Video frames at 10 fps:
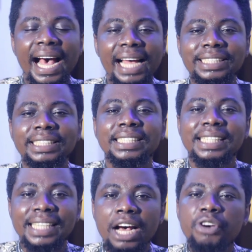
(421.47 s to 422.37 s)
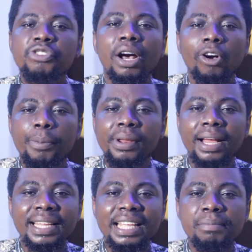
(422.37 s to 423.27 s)
and now you are copying
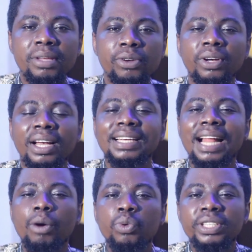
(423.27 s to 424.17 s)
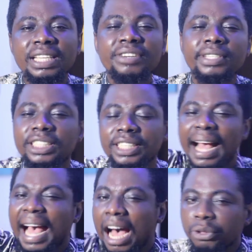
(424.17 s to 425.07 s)
an email that will still reach
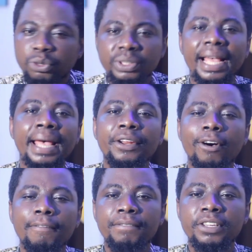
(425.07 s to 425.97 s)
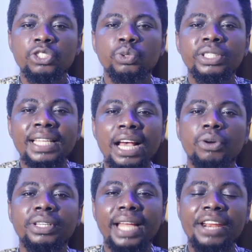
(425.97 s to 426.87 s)
out to the head office to
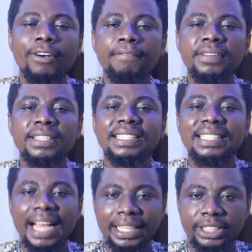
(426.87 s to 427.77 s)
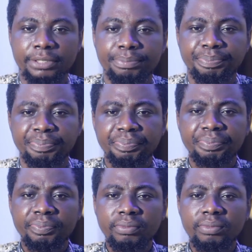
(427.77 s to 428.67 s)
tell the head office that
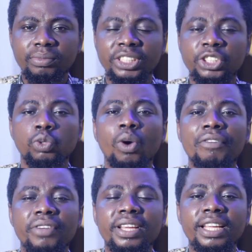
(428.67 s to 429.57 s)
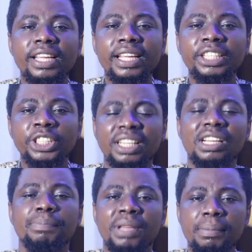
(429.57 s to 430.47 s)
you have initiated
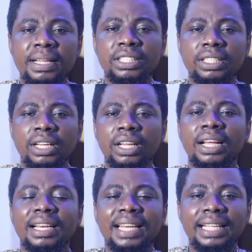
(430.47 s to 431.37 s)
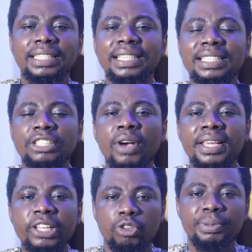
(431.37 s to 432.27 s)
a payment that is, you are
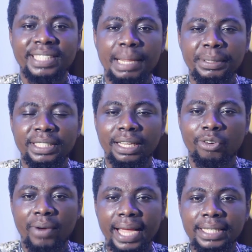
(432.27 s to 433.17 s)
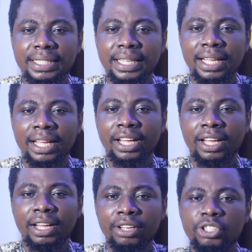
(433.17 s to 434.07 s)
yet to be debited, right?
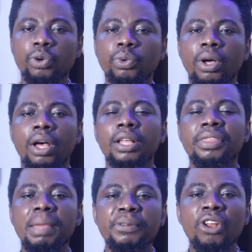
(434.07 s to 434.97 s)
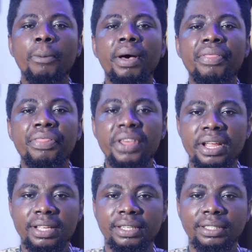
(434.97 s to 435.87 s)
So tip number
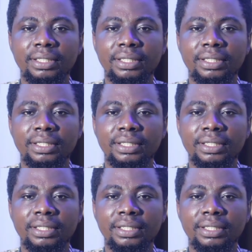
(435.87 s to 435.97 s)
three,